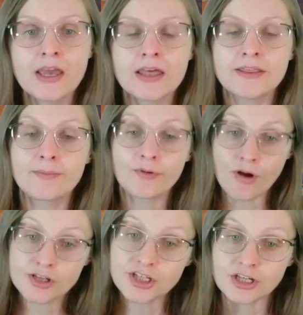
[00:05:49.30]
The
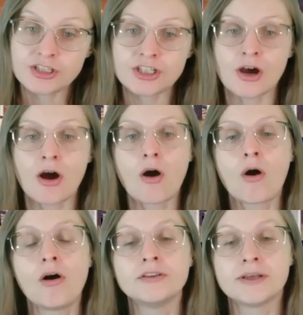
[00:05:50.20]
project
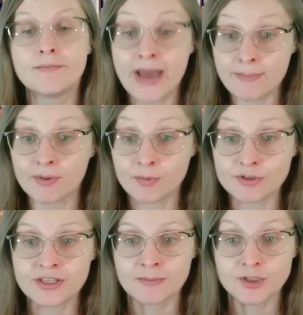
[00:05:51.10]
on mapping
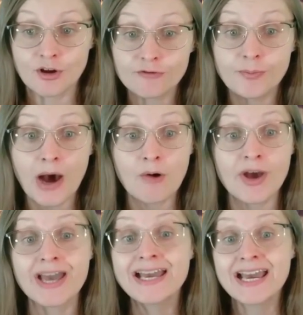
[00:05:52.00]
museum soft
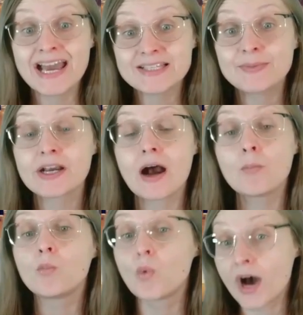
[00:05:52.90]
power has
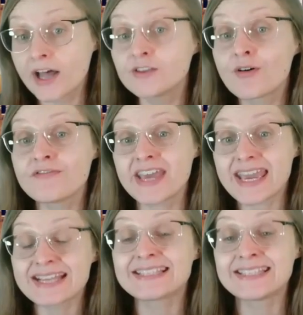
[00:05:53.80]
become one of
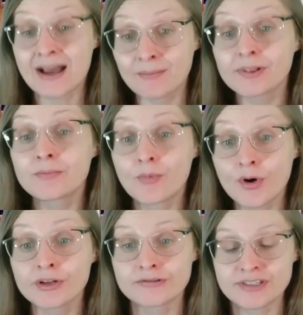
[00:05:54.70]
the exemplar
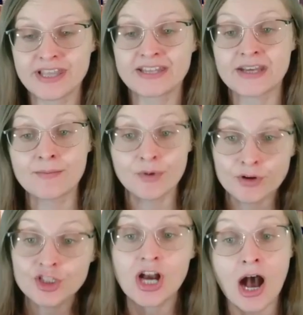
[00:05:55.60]
models that
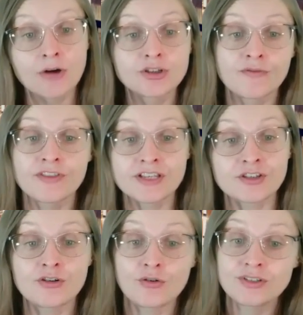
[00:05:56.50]
emerge out of
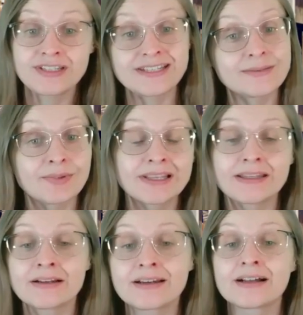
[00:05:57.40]
these
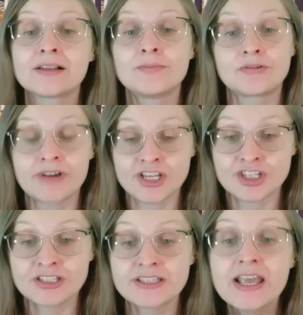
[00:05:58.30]
cross-disciplinary
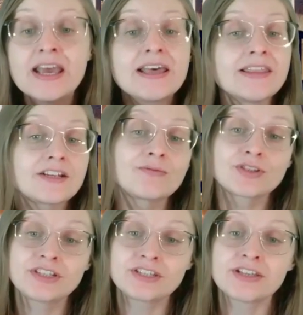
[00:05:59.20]
collaborations that
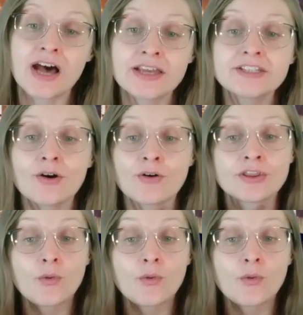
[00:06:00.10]
was designed on the